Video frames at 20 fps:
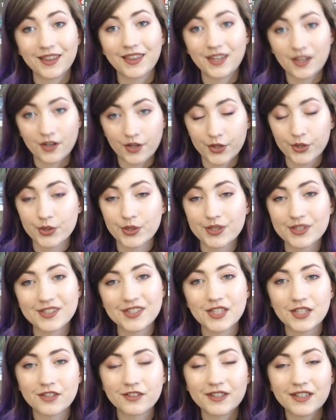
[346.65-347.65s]
the other
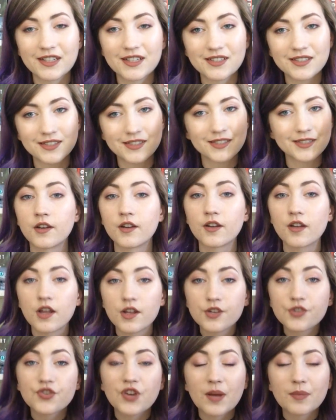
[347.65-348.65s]
series.
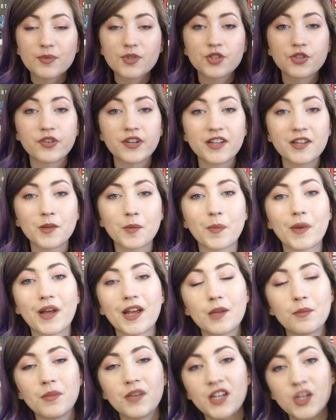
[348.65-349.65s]
Not a Drop to Drink
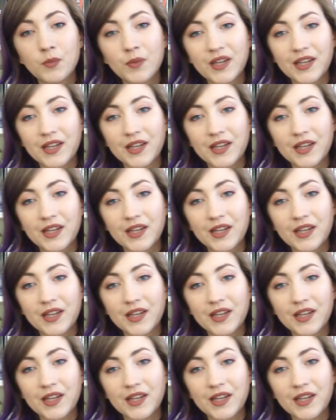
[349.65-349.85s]
by Mindy